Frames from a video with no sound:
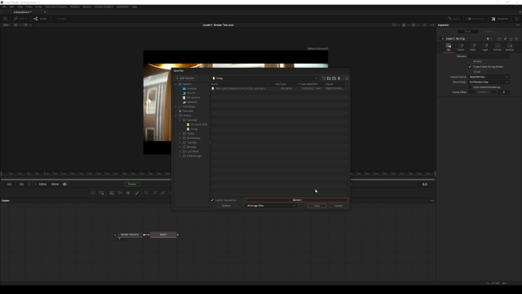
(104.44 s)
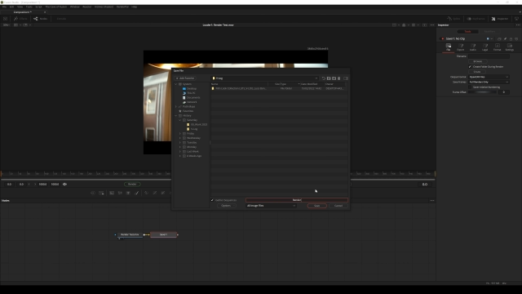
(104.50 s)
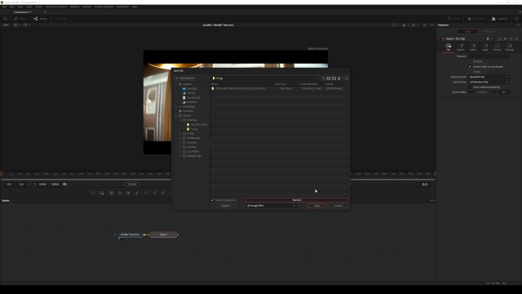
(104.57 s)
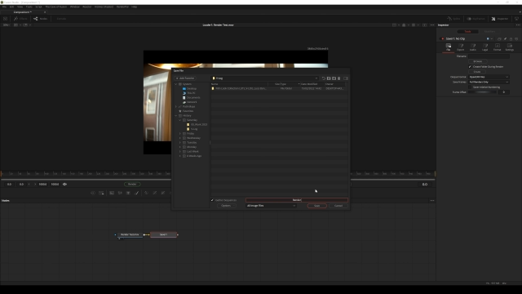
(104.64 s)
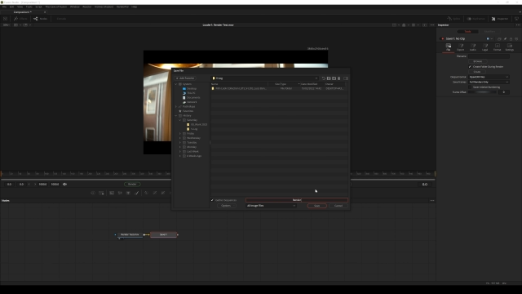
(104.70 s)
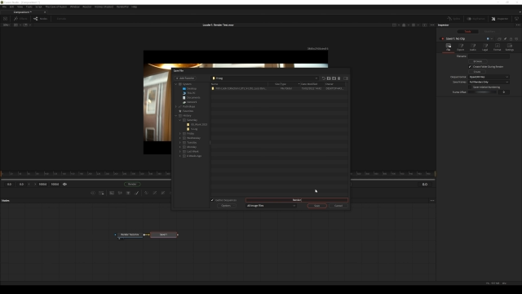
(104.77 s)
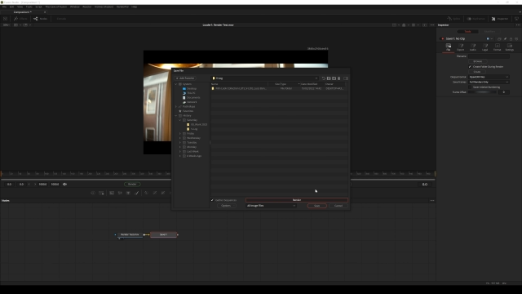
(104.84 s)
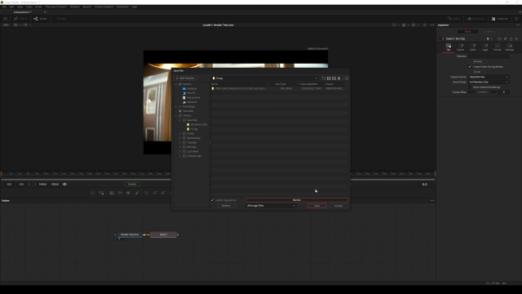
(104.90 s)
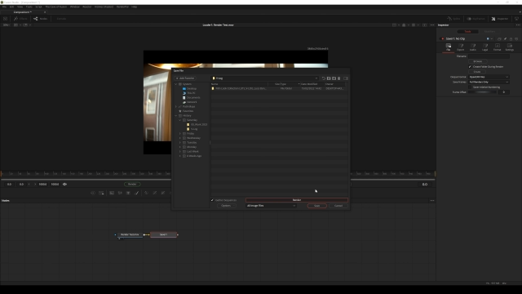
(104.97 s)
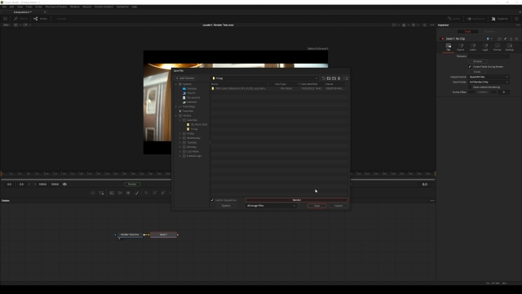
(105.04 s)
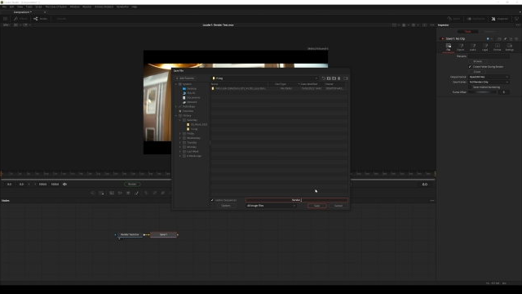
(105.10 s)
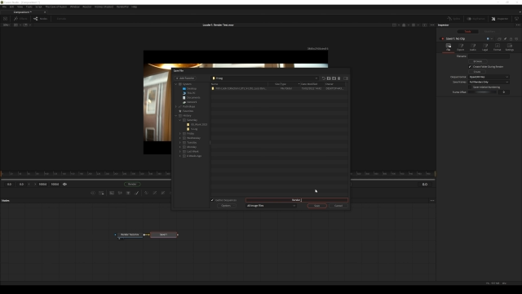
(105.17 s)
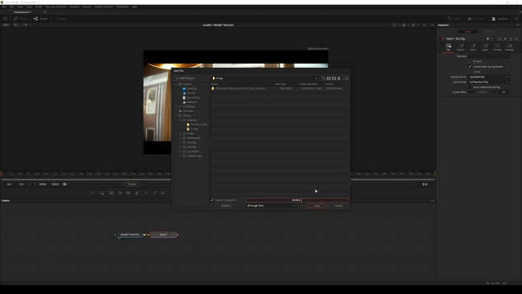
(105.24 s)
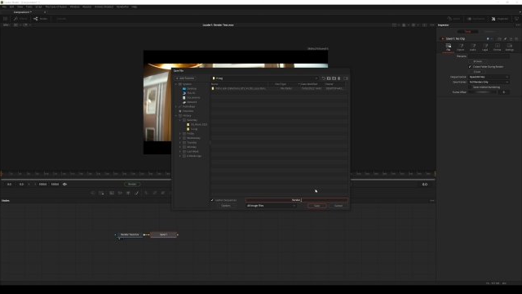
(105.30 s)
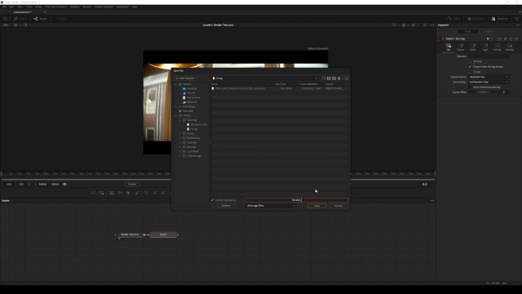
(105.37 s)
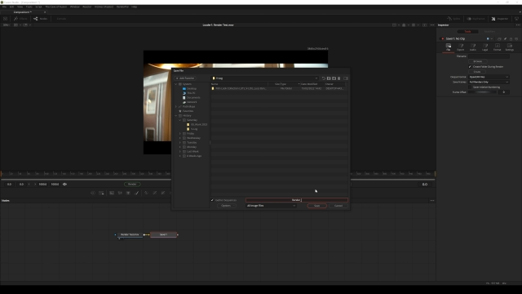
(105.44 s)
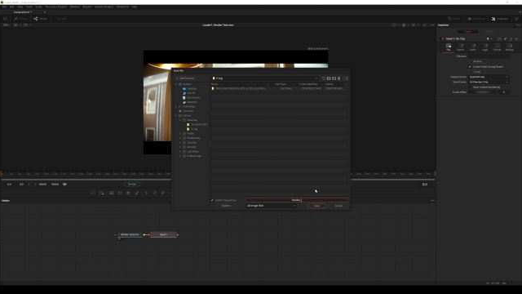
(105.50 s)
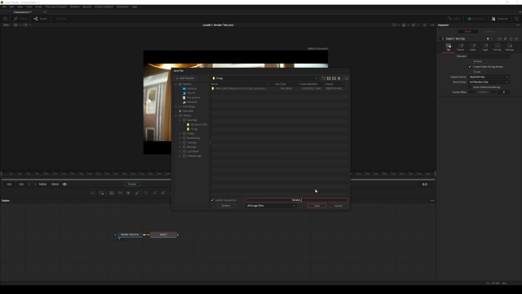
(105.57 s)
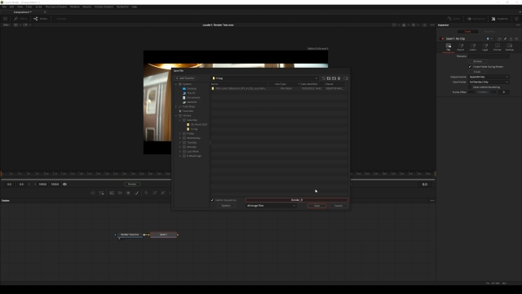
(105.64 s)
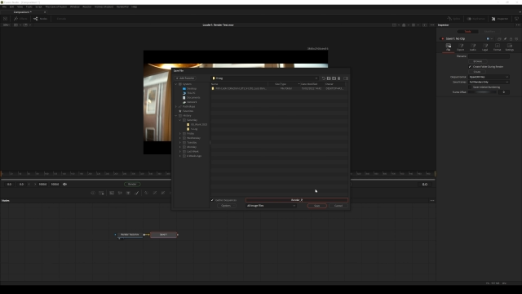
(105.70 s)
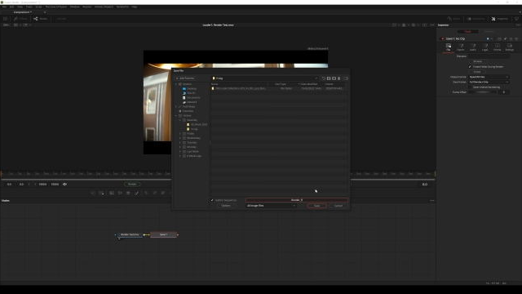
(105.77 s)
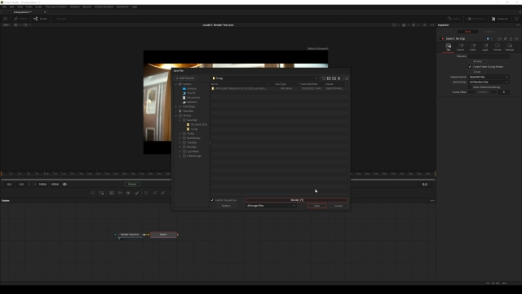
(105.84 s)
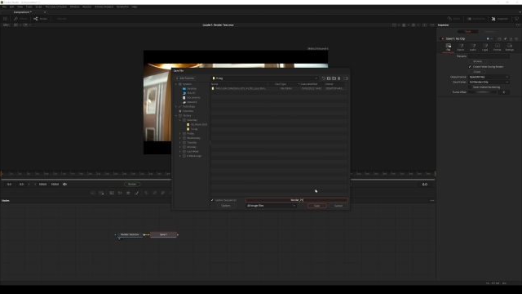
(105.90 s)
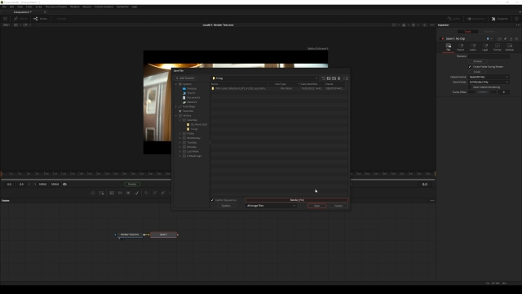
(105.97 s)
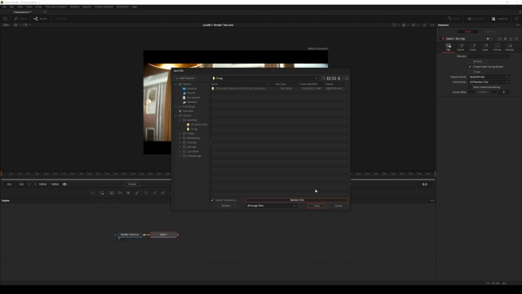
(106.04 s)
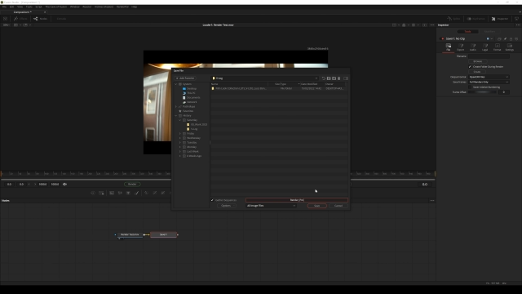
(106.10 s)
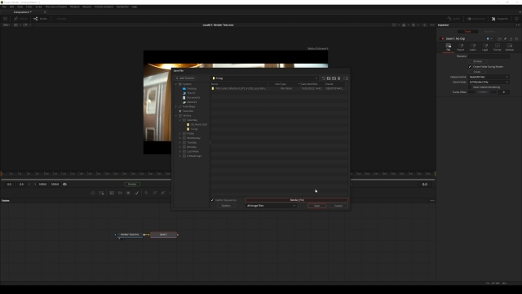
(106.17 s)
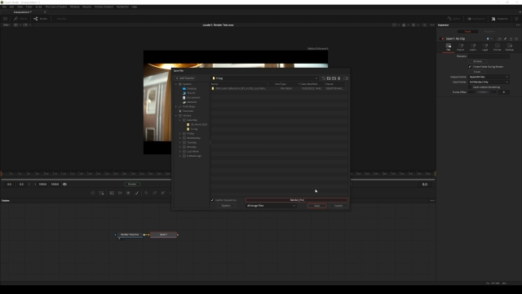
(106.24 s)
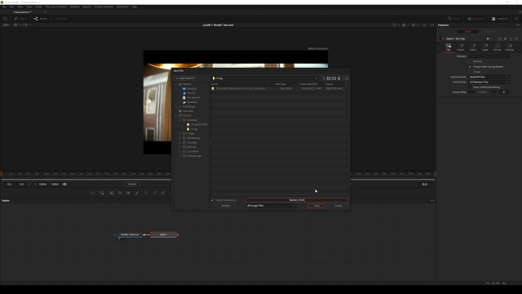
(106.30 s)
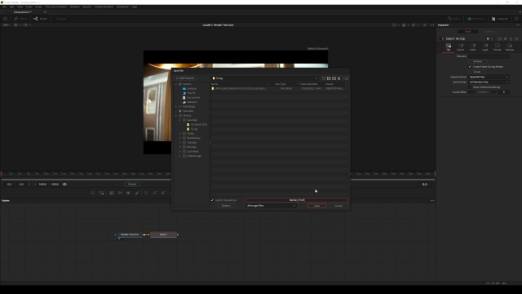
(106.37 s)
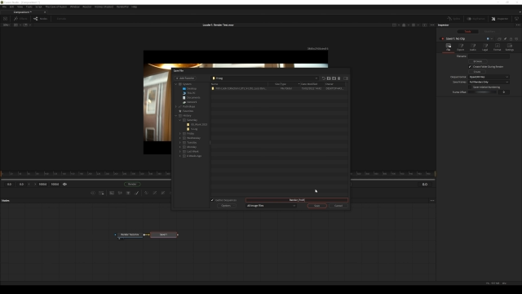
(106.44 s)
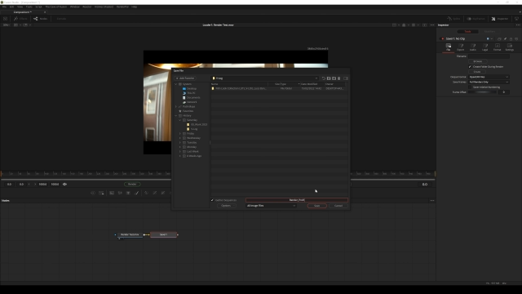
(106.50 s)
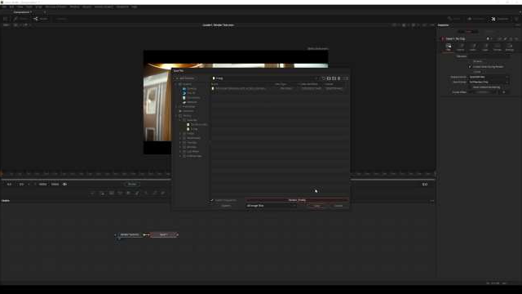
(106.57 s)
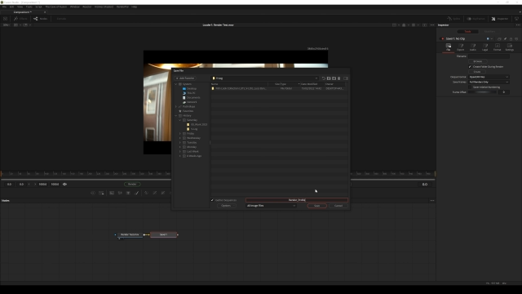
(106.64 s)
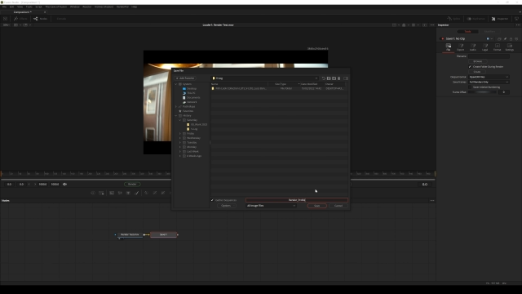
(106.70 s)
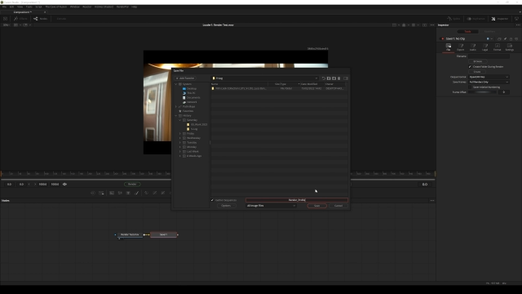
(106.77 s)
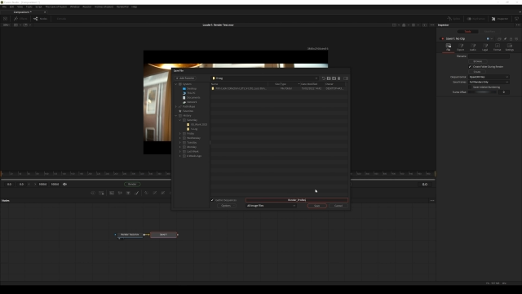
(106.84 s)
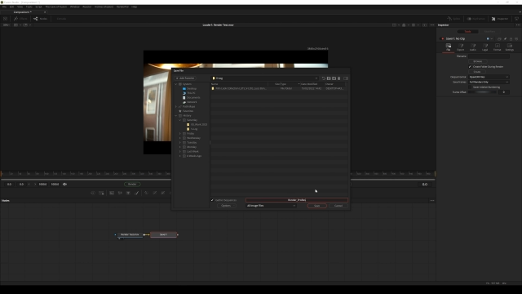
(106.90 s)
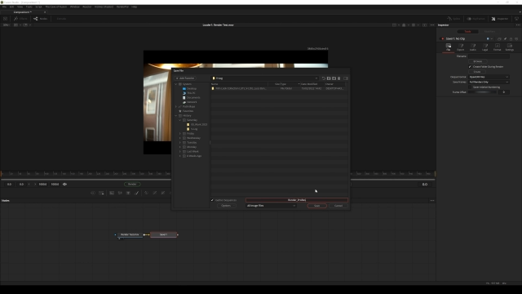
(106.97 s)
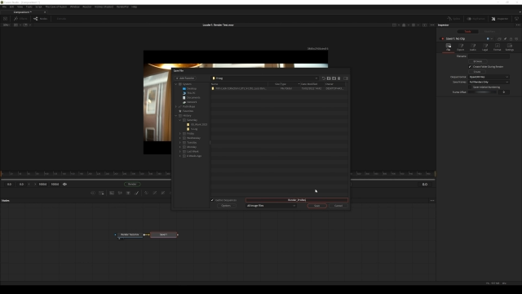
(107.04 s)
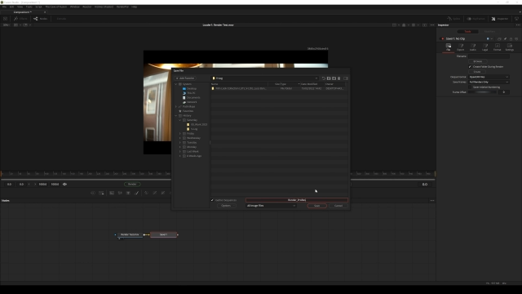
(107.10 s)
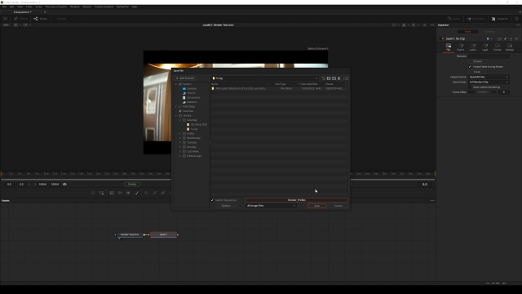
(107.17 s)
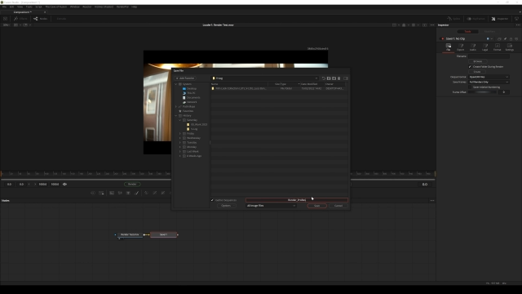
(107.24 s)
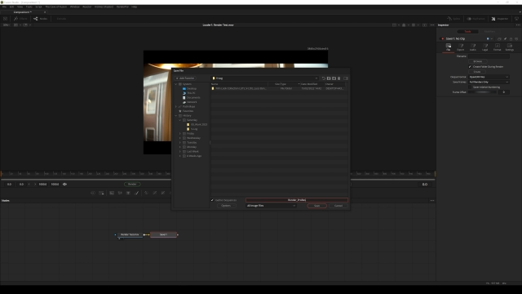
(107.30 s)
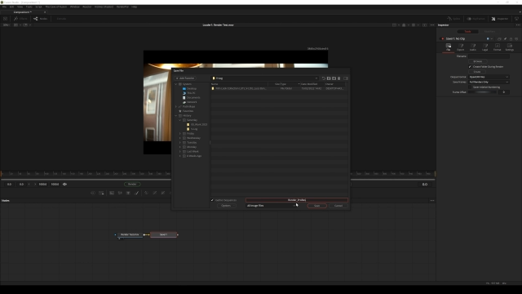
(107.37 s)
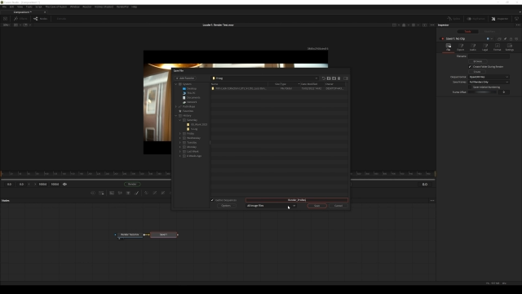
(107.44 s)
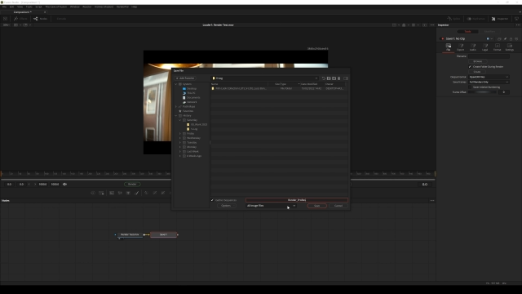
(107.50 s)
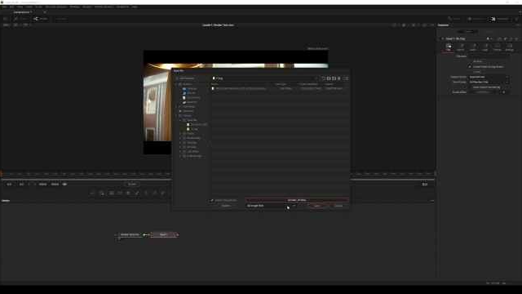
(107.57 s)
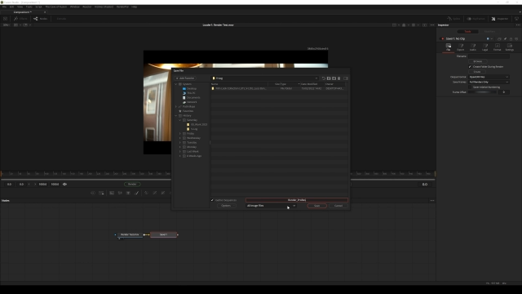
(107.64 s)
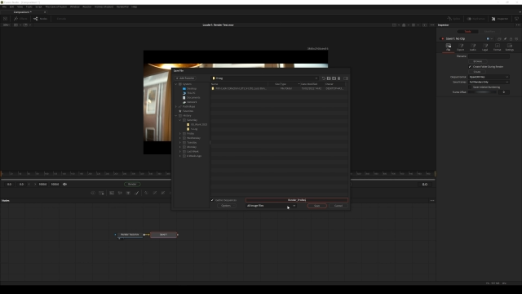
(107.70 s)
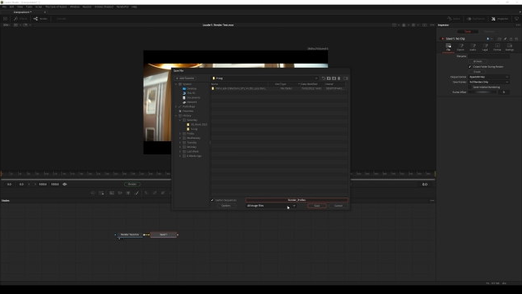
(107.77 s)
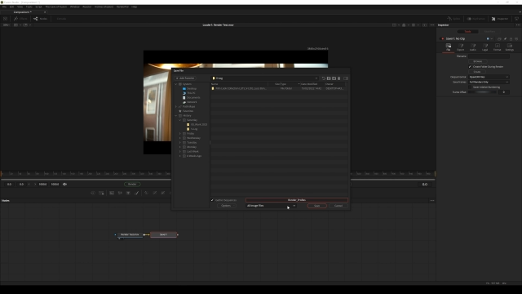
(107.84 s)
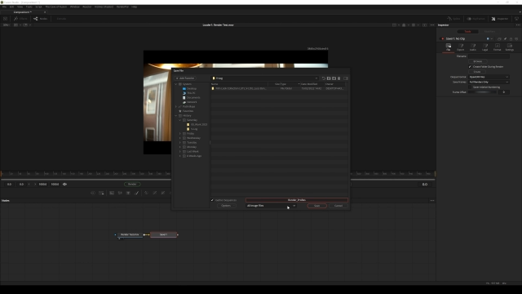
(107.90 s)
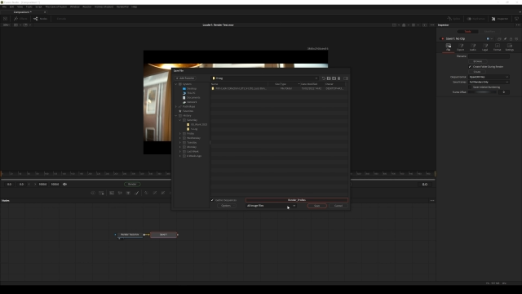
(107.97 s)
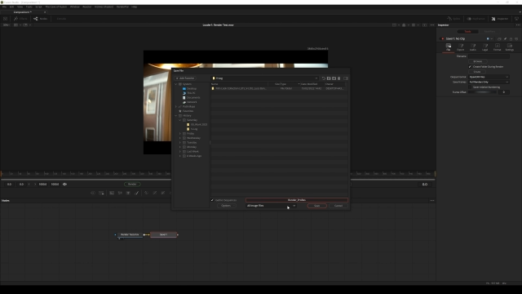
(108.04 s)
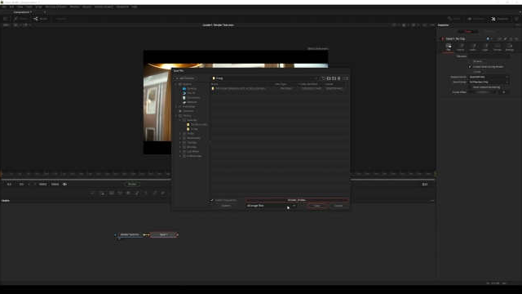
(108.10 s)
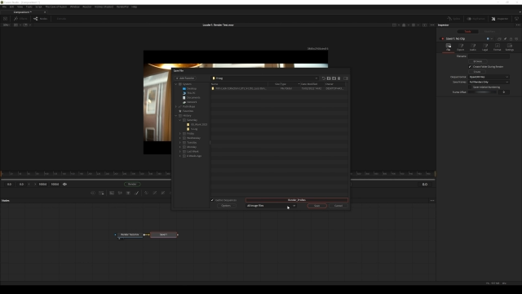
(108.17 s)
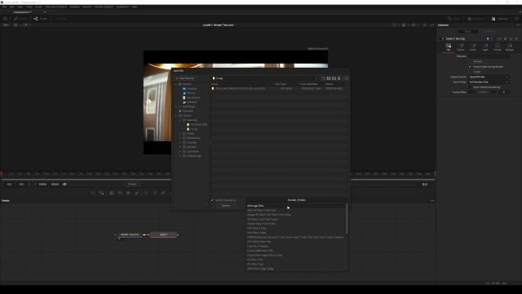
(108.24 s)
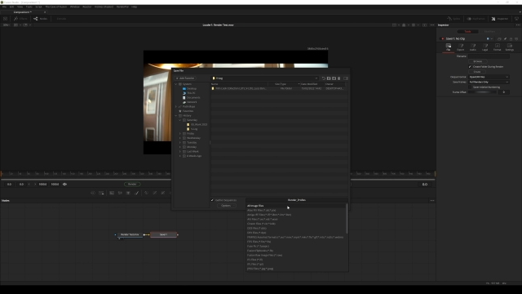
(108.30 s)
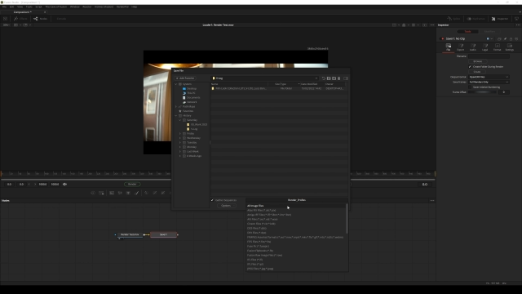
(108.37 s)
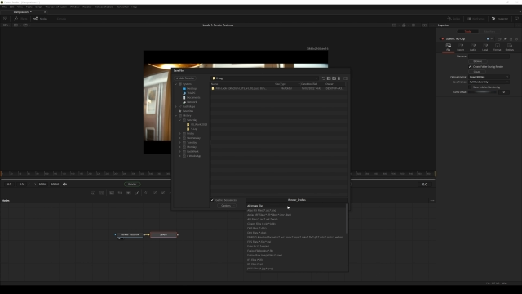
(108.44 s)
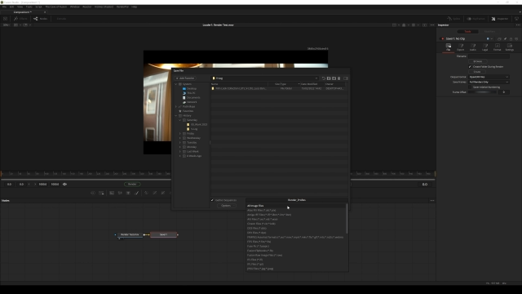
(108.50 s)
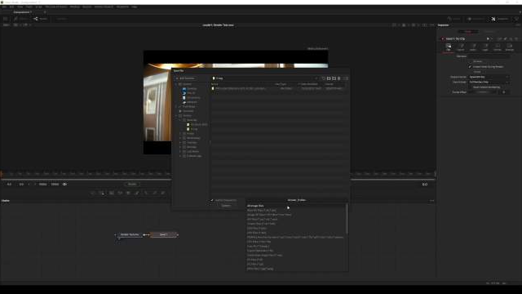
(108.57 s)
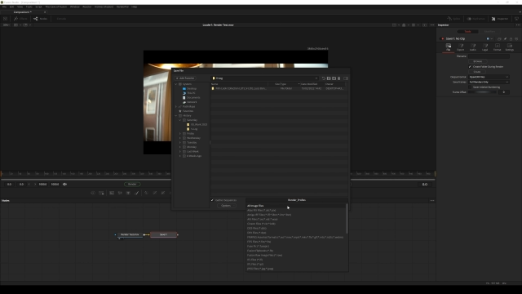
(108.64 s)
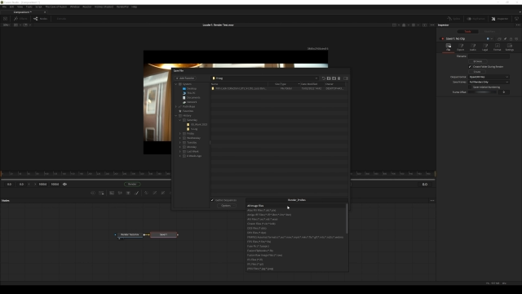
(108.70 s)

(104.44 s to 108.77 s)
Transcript: (no speaker visible)